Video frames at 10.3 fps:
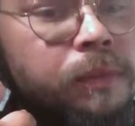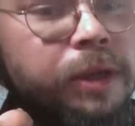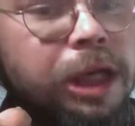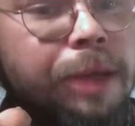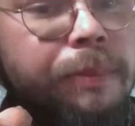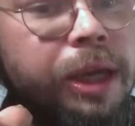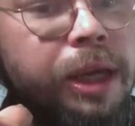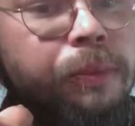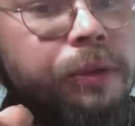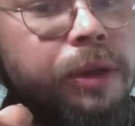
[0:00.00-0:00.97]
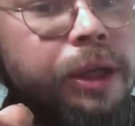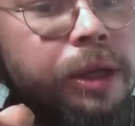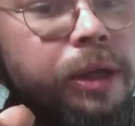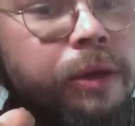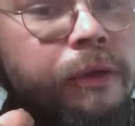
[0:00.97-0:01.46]
that I made with
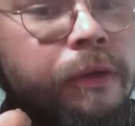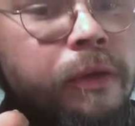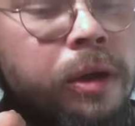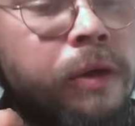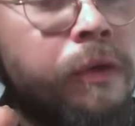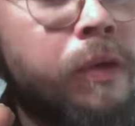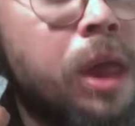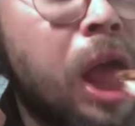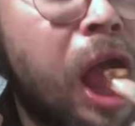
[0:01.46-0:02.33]
the sauce.